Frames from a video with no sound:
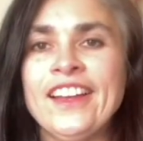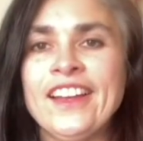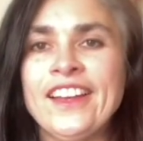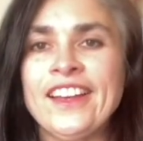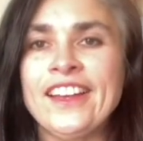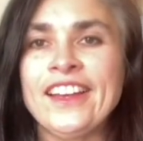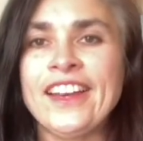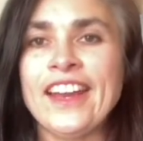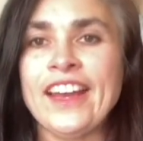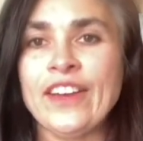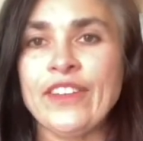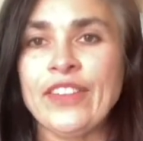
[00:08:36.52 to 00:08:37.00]

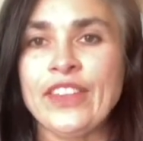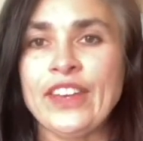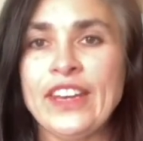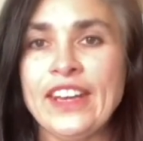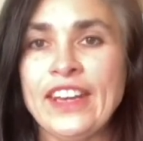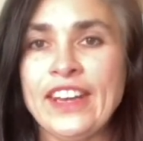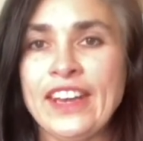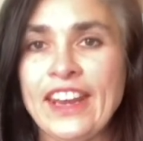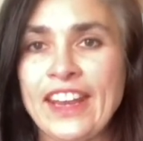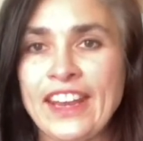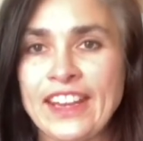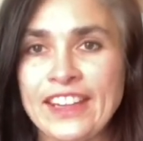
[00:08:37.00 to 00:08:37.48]
Now the
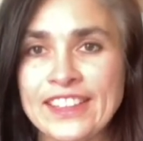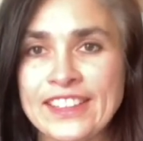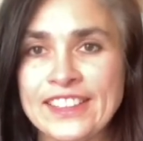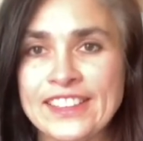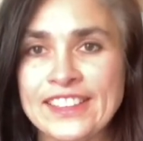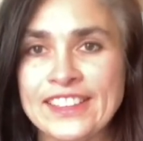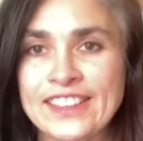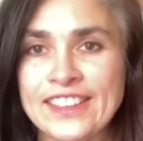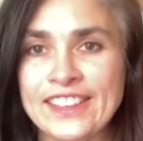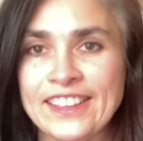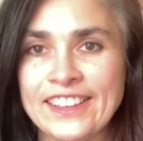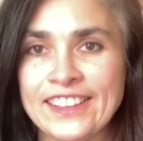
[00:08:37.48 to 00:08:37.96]

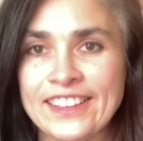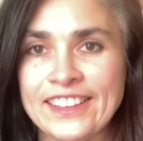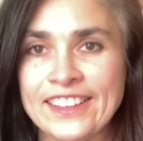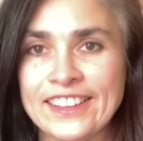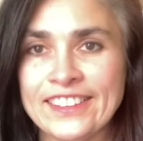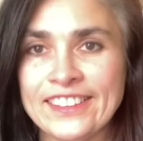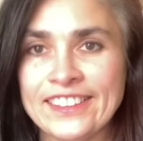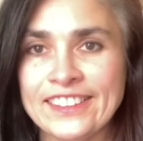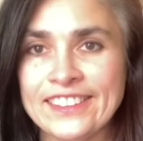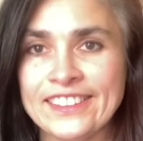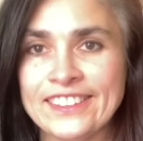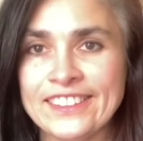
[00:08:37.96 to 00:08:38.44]
next
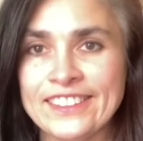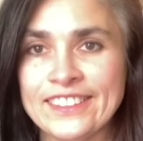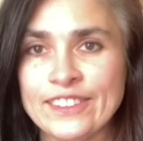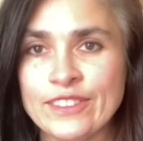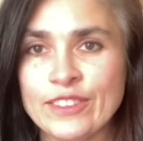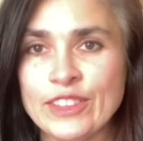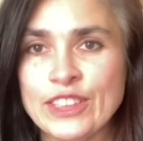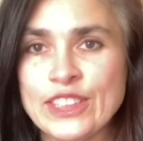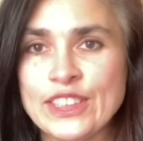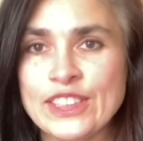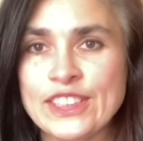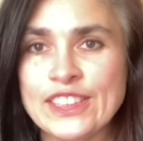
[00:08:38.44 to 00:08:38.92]
line,
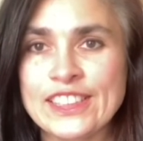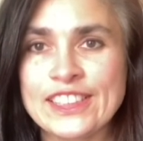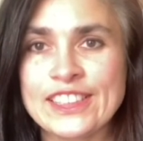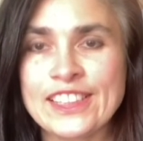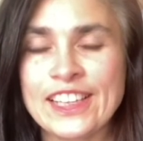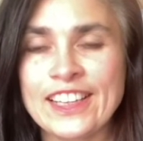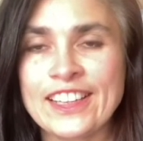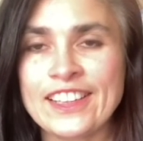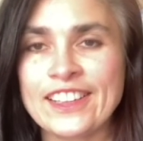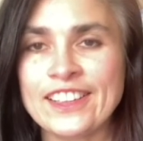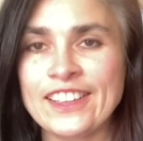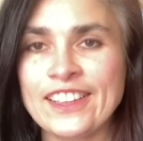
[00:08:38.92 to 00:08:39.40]
which is the
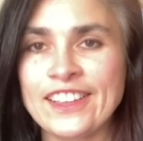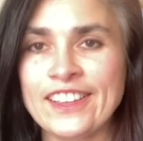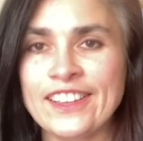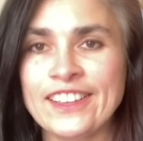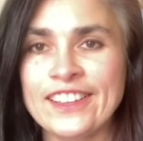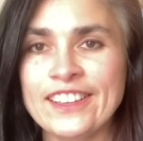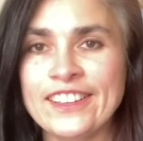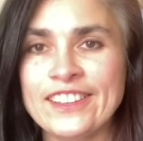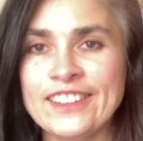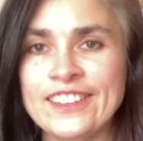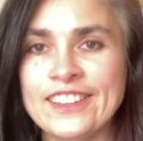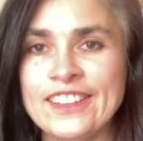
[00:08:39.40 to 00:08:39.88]
second
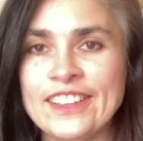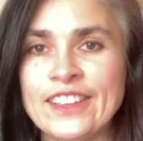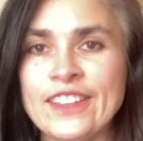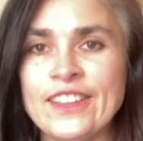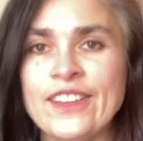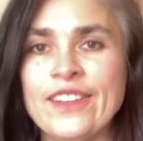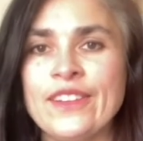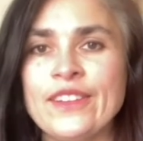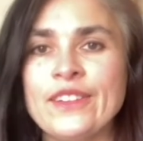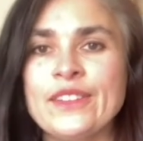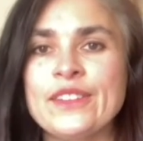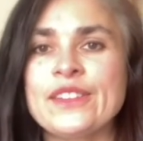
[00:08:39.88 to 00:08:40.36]
line,
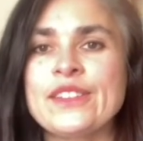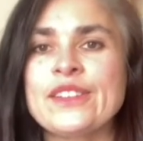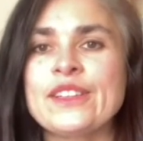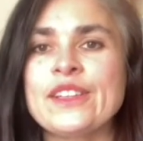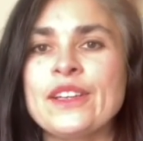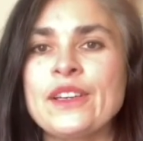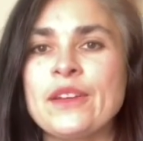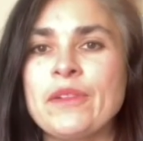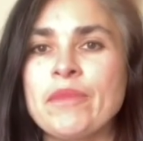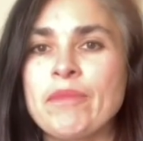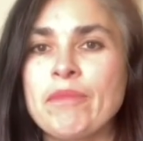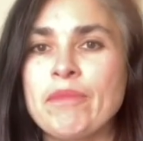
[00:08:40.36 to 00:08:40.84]
goes
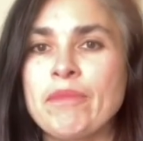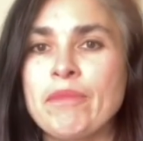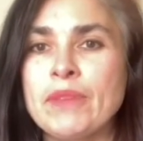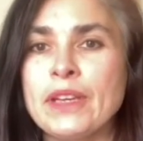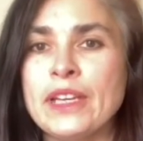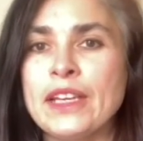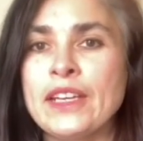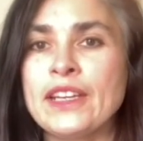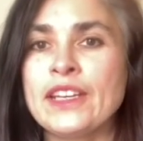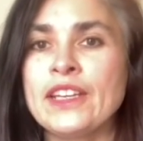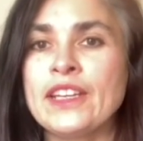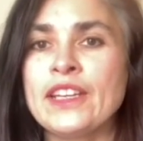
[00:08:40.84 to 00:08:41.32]

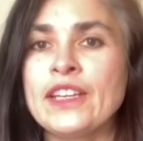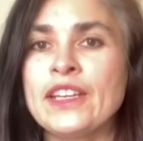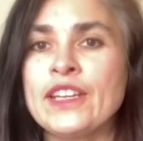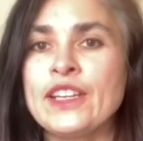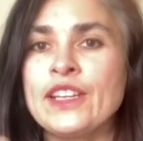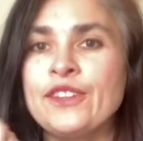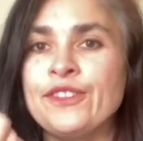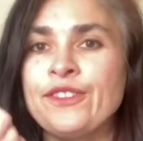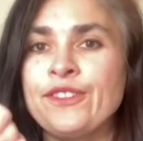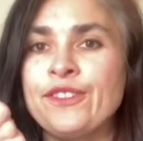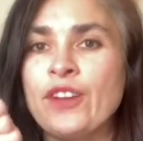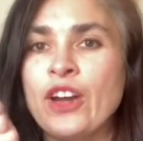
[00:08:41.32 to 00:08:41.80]

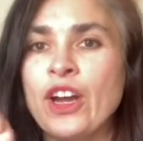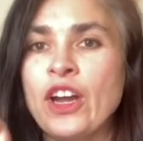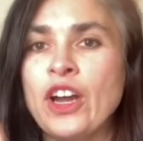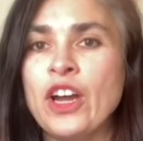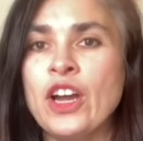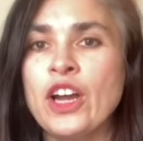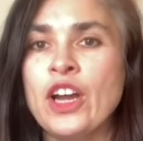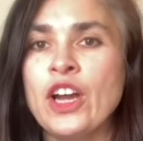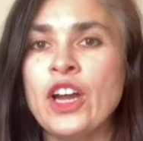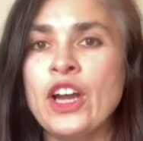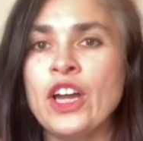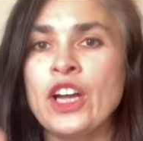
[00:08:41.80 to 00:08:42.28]
mi,
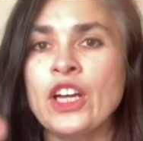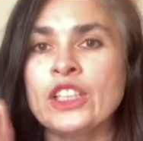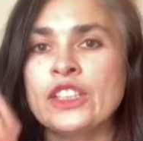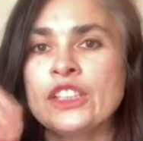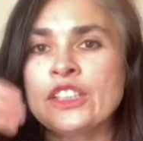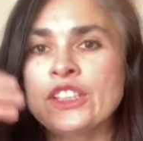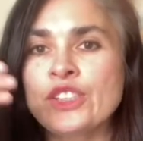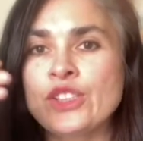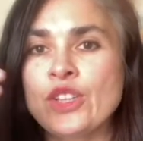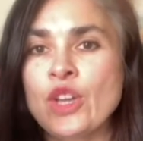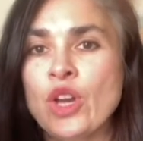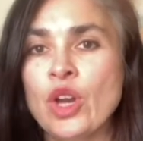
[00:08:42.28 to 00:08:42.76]
fa,
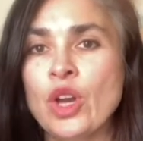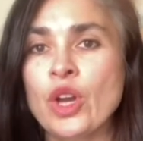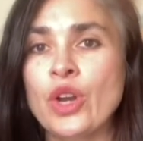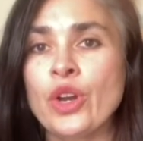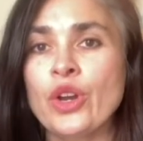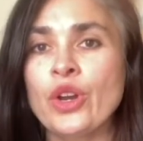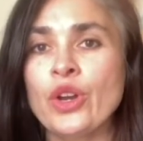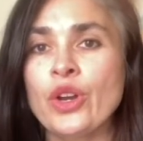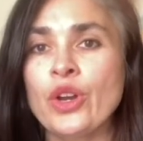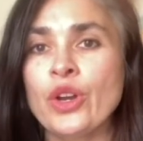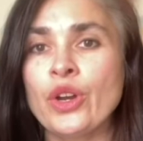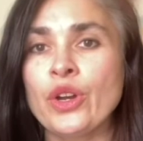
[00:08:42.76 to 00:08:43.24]
so,
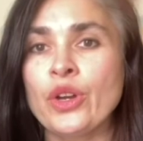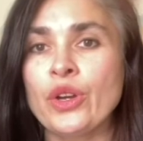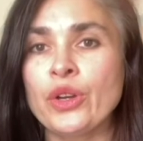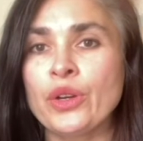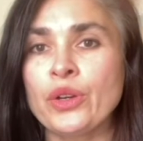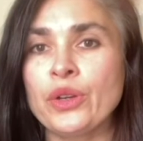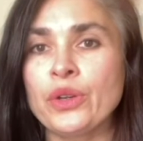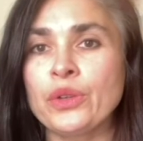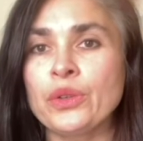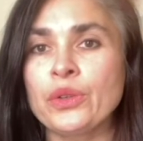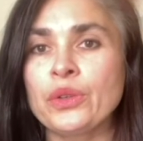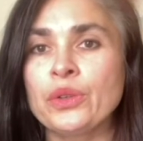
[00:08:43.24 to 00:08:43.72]

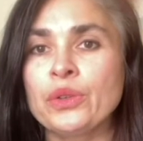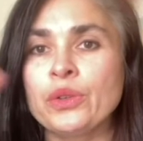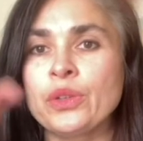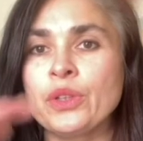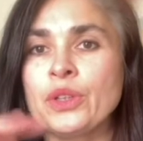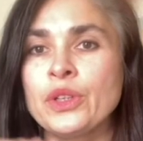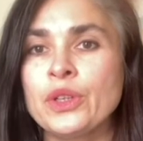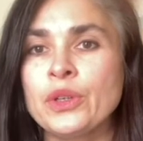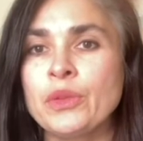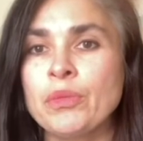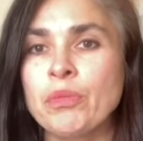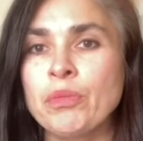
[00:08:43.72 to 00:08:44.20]

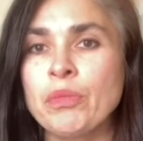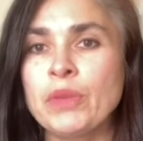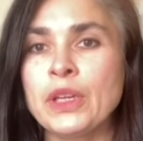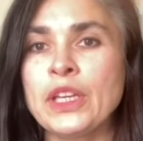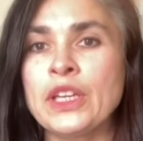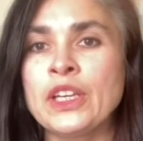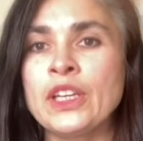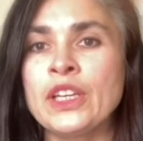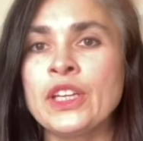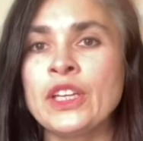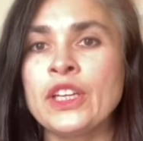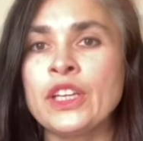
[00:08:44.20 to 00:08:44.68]

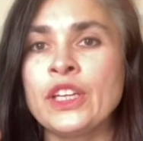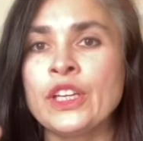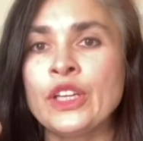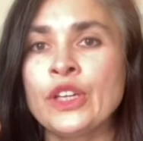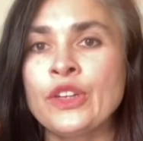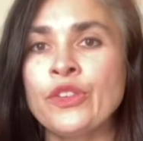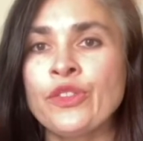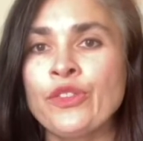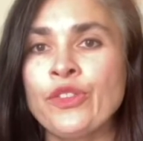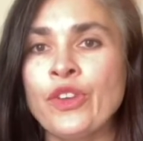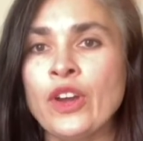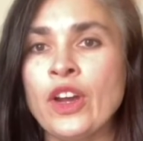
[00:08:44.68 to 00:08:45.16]

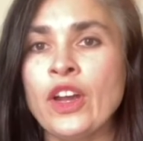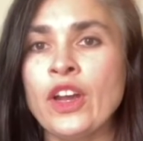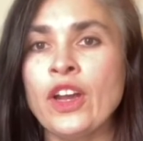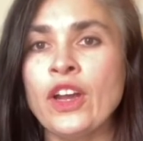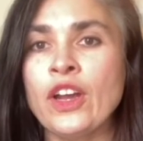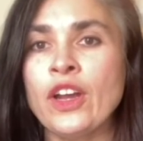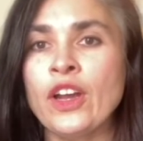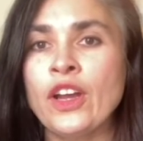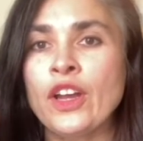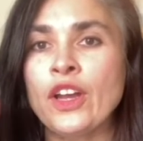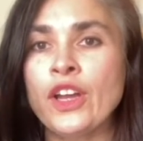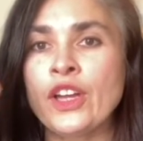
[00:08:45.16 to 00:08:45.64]
mi,
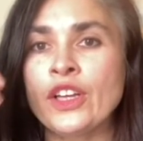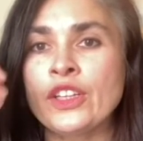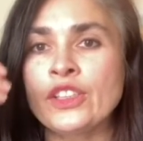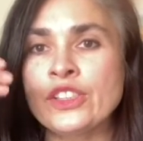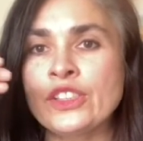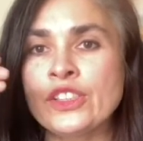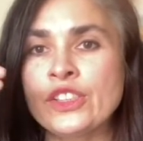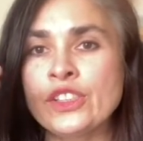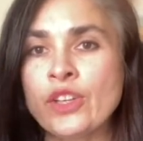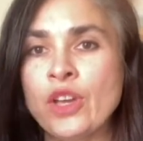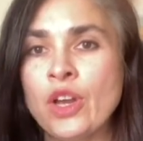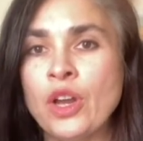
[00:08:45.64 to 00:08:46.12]
fa,
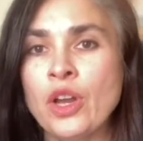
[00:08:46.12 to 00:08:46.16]
so.